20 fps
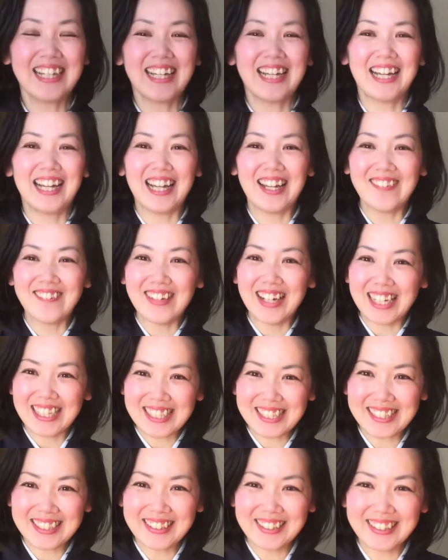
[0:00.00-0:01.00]
I'm
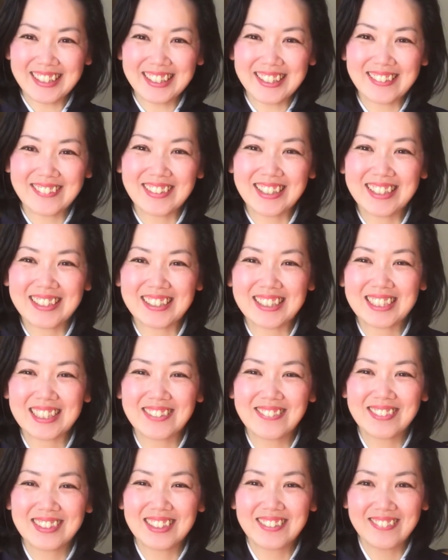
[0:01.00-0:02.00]
Atsuko, the director
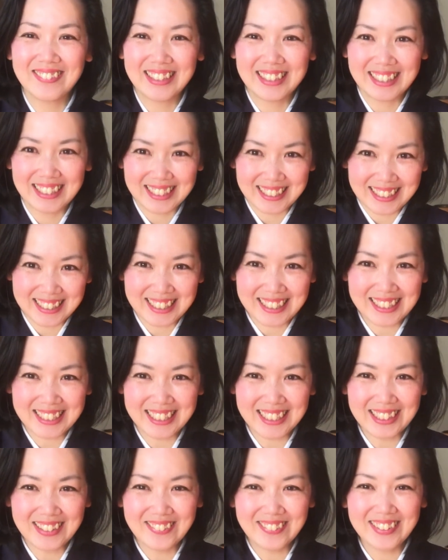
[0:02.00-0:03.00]
of Camellia Tea
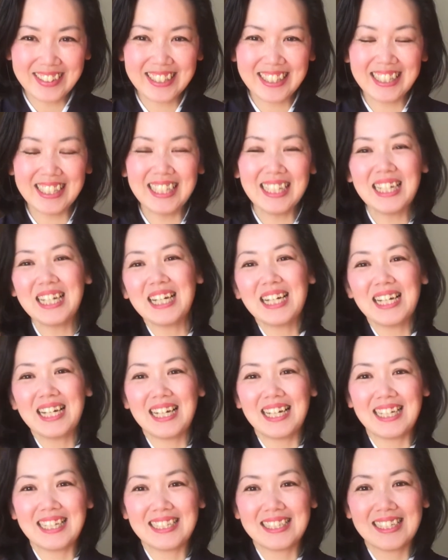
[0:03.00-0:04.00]
Ceremony,
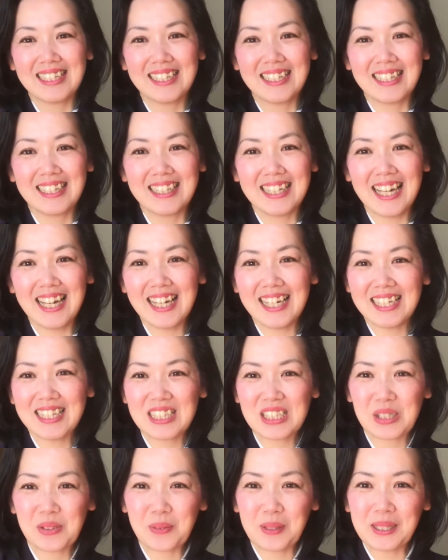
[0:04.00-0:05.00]
and yeah, it's
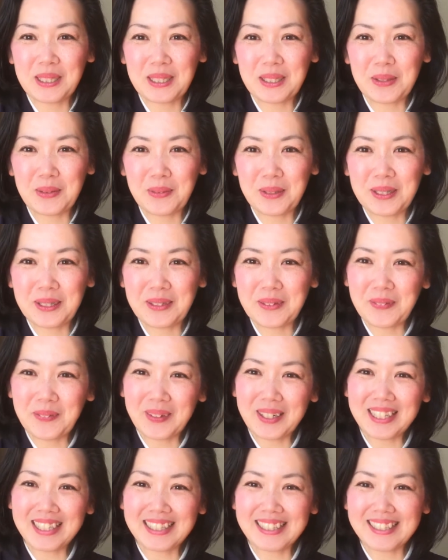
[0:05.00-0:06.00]

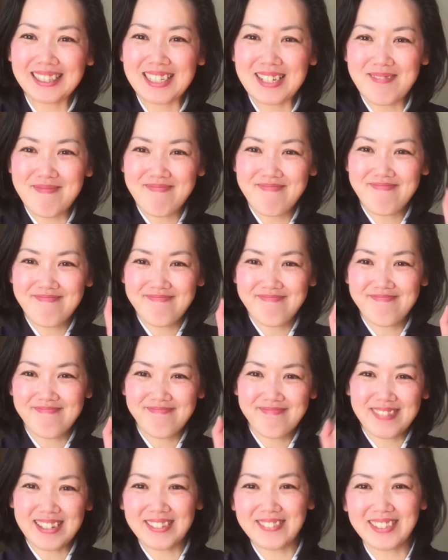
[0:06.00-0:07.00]
2021,
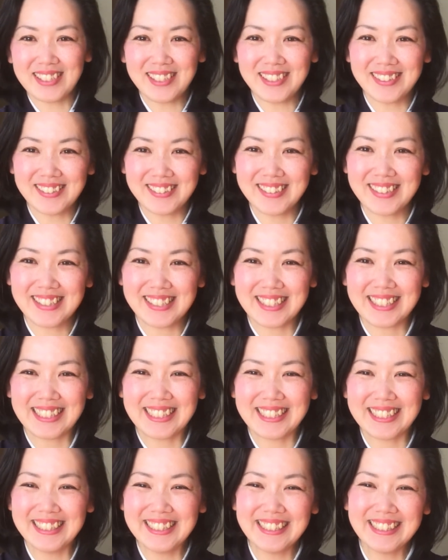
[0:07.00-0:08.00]
fresh new
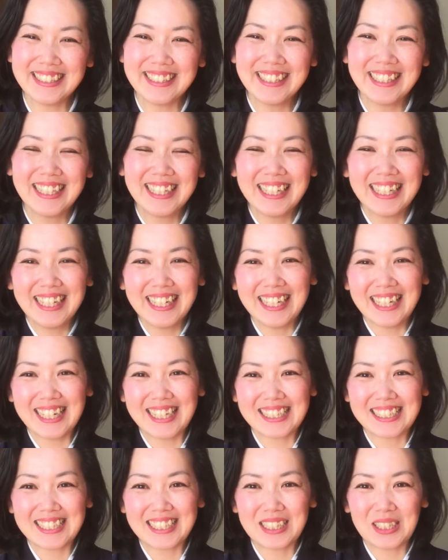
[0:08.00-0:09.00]
start,
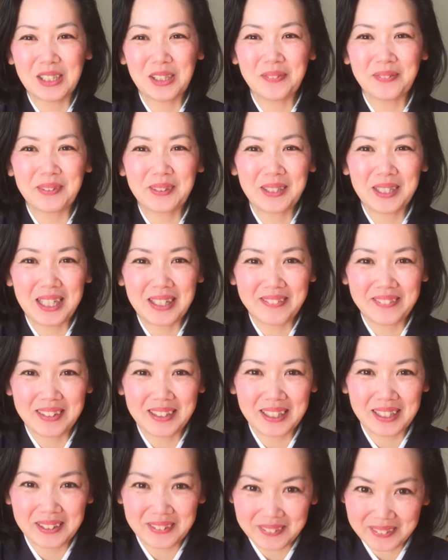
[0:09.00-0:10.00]
and I hope you're having
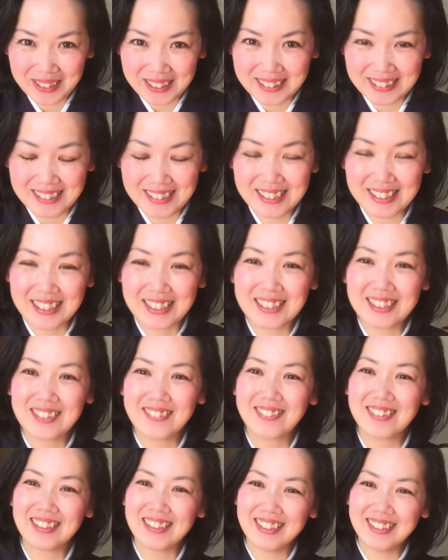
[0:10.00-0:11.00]
a great start of
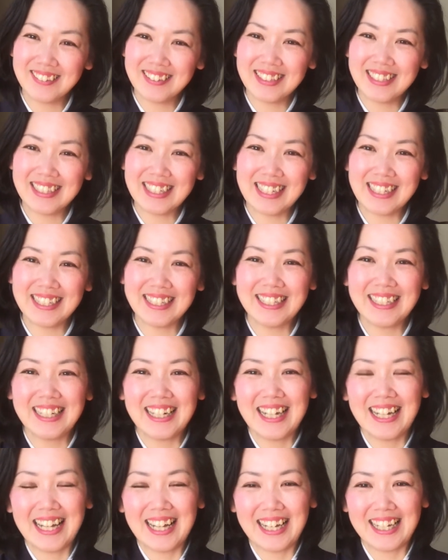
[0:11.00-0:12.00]
the new year,
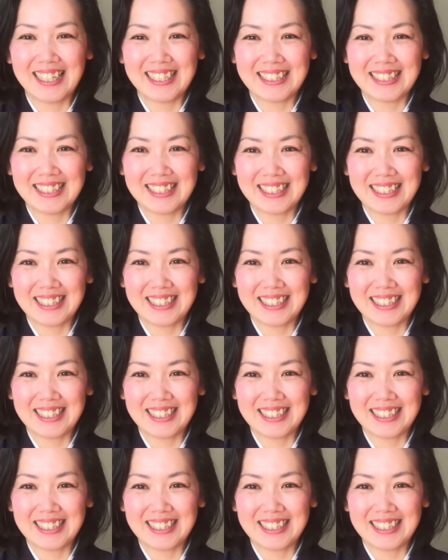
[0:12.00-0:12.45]
and